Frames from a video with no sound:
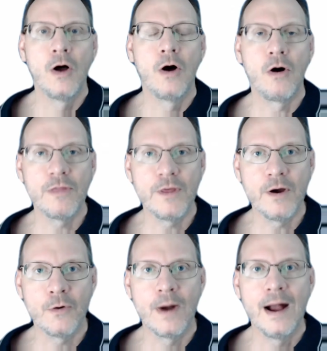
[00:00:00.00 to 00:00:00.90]

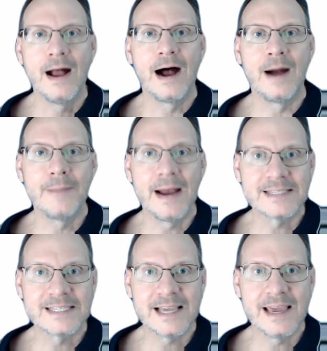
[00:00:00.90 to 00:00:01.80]
although I'm not
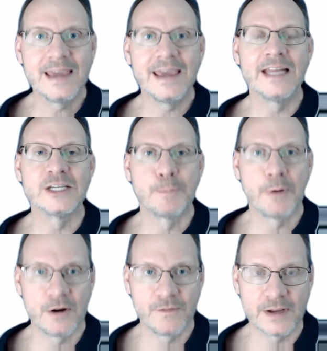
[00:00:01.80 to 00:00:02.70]
saying it is
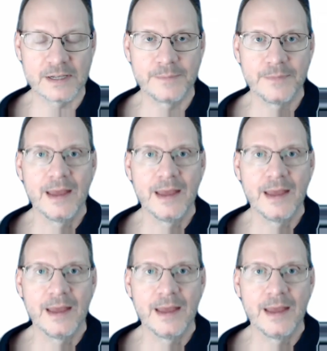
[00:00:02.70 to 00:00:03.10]
perfect.